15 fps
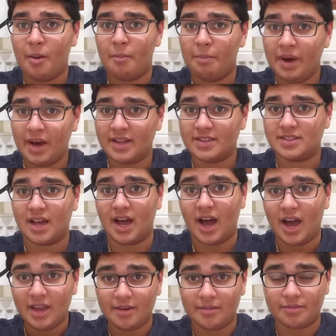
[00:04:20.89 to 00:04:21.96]
But
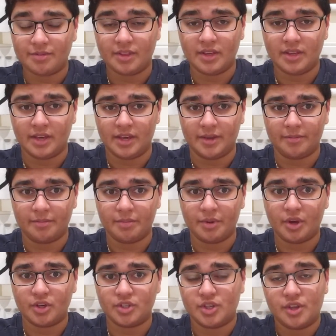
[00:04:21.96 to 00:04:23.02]
I am thinking, because